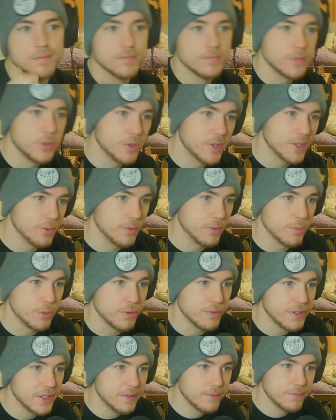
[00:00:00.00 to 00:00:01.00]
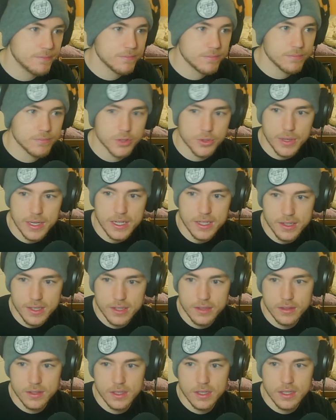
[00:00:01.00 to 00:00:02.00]
you can remove it
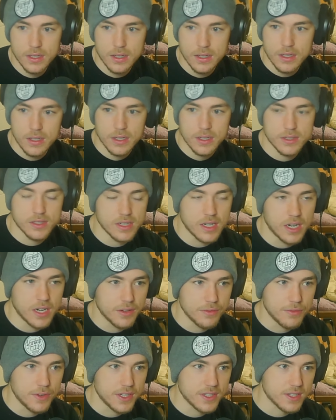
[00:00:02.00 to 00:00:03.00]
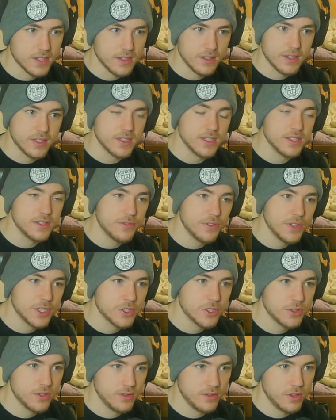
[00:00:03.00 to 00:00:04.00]
directly because non-physocystis
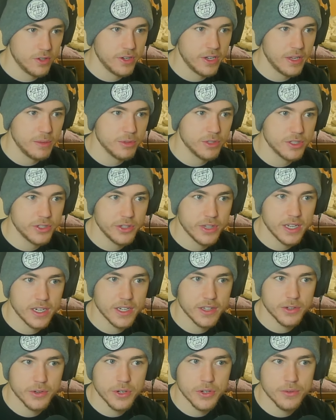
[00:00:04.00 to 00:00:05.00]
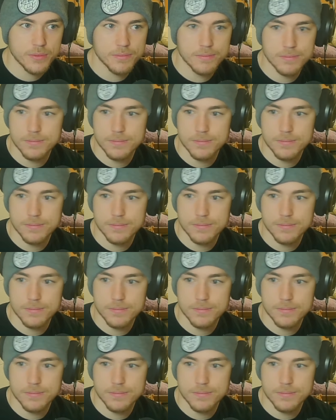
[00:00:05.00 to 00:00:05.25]
fish aren't able to do that on their own.